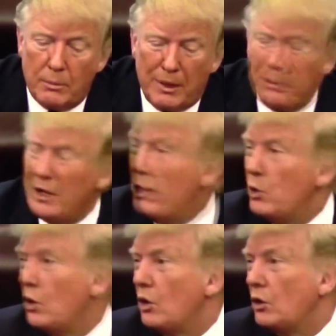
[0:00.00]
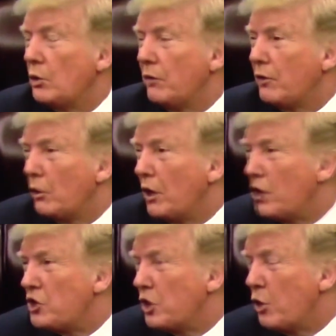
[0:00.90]
people in the world. We have the
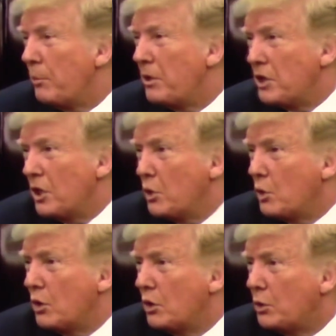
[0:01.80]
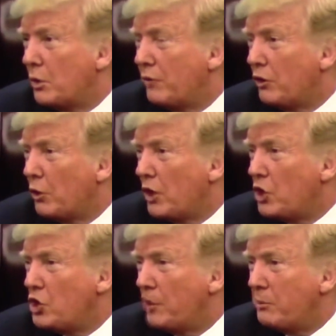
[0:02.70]
greatest equipment in the world. We have the
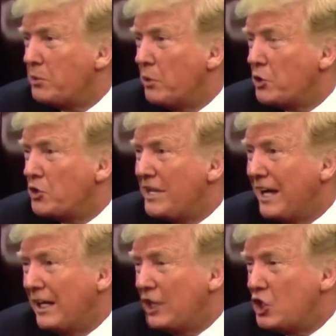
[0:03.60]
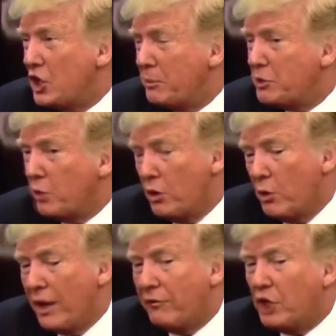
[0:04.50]
greatest ships, most deadly ships. We don't
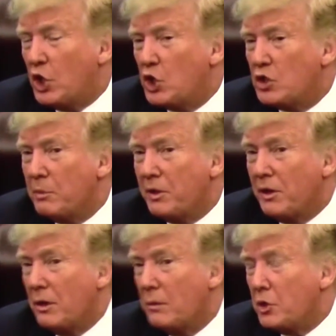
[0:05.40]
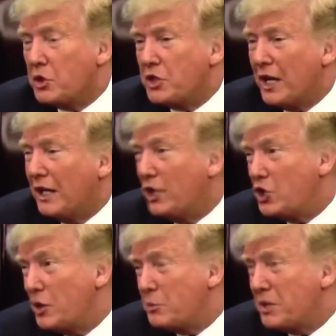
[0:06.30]
want to have to use them, but they're the most deadly
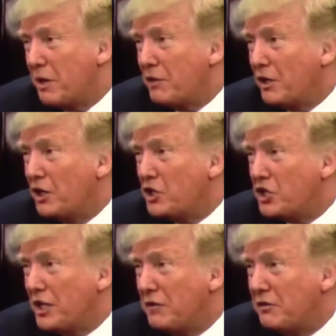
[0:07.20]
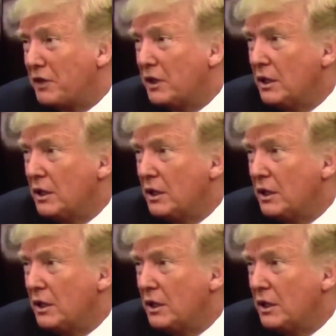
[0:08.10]
ships ever conceived.